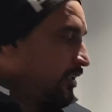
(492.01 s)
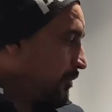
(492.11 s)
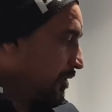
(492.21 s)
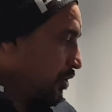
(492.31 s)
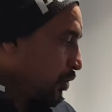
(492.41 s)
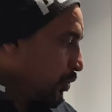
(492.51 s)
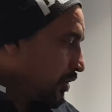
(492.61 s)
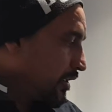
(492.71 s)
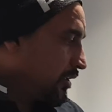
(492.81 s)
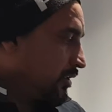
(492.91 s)
That means
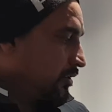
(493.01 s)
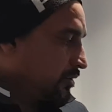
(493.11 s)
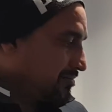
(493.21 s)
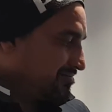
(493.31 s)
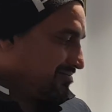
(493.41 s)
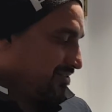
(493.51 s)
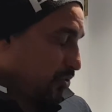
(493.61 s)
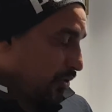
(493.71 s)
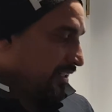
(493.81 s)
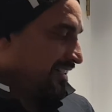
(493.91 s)

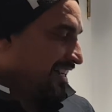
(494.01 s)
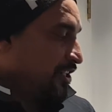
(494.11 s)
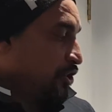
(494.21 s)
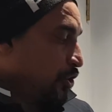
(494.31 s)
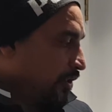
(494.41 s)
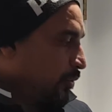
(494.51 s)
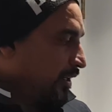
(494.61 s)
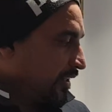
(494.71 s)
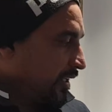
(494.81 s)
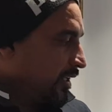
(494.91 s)
210 children
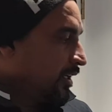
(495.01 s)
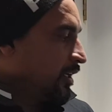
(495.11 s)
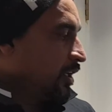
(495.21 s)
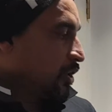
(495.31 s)
went there